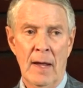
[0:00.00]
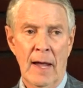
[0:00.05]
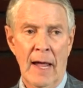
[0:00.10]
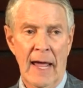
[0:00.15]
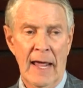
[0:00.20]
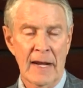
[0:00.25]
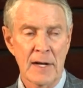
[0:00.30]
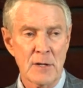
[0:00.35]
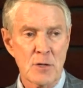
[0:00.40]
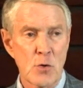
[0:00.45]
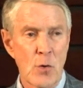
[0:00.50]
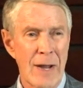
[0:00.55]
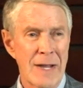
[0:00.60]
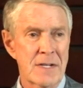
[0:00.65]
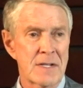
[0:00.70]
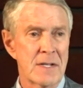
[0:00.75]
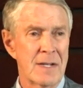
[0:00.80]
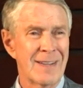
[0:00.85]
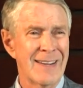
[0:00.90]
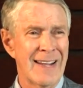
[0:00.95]
and
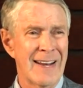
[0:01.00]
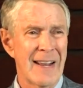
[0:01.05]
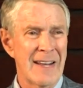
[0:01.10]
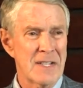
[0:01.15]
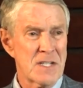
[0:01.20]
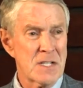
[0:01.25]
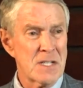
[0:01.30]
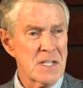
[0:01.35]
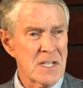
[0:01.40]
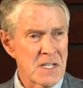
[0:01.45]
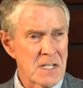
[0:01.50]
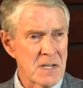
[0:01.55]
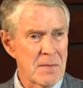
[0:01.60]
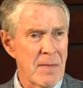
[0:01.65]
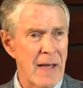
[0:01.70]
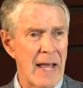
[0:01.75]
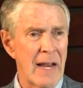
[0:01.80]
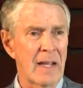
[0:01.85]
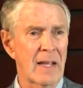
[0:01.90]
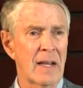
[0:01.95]
address it in a
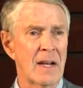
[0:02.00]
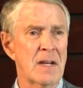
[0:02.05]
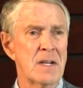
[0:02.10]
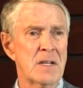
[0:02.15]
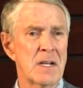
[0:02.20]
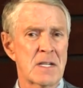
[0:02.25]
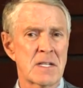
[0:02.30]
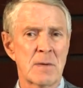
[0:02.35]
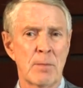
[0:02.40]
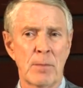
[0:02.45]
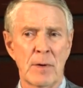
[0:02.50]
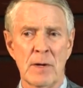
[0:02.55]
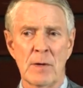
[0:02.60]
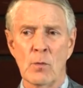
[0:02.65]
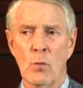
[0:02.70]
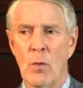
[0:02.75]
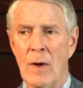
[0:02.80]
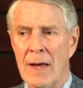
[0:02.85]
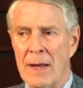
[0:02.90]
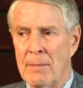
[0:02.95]
systematic and a
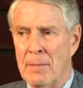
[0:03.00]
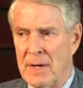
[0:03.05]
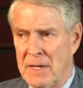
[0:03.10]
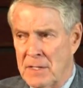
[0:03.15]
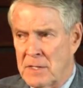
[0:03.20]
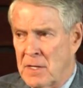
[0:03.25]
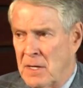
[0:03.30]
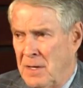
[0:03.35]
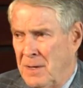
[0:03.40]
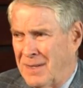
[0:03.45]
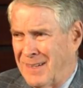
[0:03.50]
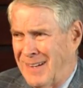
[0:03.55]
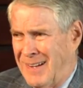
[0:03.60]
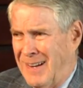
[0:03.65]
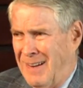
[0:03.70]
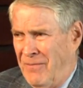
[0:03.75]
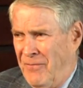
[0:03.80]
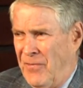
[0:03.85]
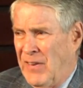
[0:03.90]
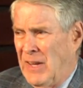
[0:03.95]
disciplined way. But it's going
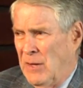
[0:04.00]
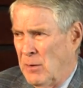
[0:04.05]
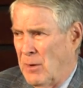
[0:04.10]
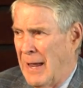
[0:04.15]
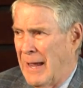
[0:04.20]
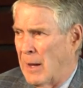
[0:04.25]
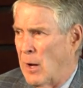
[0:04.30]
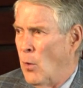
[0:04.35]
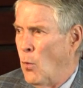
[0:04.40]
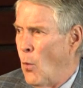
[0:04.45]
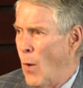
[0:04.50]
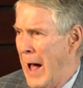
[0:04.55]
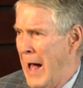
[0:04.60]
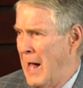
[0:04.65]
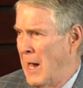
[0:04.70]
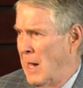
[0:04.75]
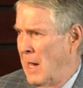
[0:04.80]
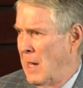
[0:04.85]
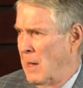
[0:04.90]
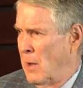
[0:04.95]
to feel like
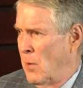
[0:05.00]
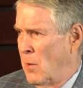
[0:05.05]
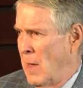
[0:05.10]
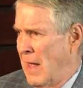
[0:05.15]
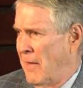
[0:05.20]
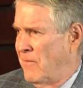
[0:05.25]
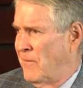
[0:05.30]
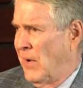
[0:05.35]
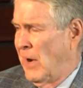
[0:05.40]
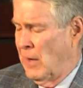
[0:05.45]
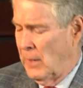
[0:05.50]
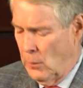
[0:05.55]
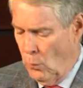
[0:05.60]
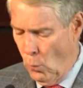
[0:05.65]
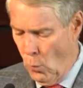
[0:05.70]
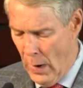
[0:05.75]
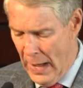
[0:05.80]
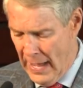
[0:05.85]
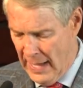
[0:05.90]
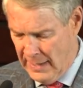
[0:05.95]
a fairly
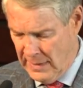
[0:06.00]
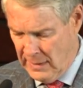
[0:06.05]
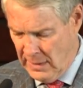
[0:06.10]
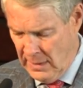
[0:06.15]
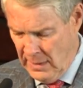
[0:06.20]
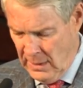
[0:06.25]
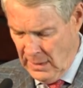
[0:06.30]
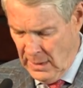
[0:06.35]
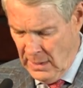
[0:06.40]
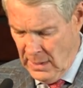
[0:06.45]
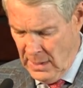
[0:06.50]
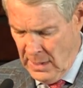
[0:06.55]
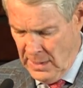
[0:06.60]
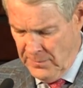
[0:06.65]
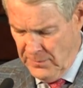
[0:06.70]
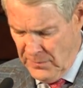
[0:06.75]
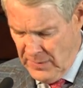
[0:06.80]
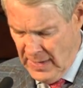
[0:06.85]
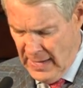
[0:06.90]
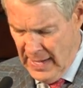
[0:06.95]
wide
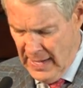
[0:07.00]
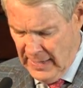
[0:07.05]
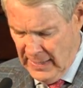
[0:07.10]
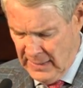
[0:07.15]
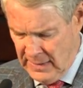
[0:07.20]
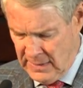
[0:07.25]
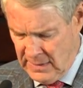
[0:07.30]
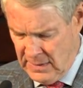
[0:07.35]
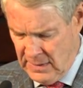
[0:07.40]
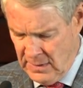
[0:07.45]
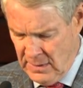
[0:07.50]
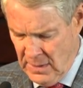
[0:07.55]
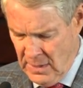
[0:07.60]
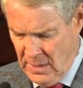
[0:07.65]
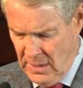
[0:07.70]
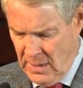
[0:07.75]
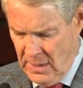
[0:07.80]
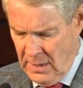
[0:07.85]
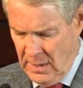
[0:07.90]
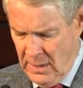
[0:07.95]
net.
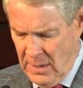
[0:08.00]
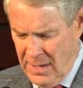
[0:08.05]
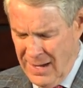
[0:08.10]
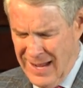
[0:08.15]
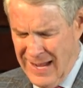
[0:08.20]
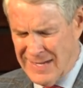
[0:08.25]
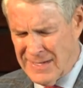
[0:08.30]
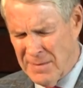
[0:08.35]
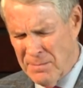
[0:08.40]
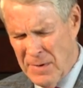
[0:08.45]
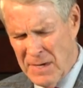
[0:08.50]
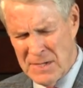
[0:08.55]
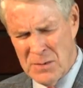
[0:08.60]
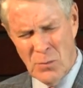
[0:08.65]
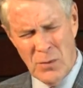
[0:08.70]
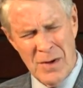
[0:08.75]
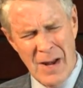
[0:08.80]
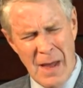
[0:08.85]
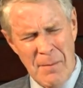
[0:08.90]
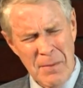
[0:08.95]
As I
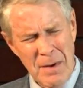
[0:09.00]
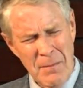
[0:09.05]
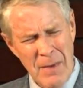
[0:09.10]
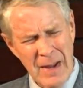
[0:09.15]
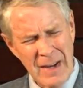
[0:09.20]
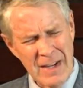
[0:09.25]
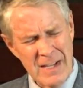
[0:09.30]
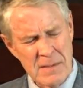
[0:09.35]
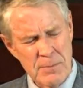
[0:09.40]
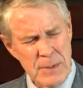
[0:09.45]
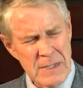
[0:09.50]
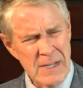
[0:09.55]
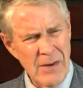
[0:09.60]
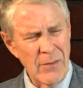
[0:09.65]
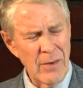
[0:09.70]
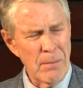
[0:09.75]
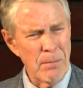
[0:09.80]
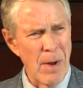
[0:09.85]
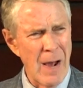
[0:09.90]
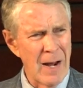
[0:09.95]
mentioned, we'll not be making
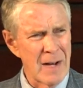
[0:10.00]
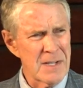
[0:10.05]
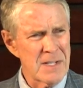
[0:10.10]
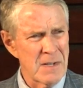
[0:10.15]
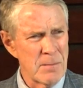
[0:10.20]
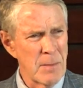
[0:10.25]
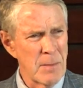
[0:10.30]
specific policy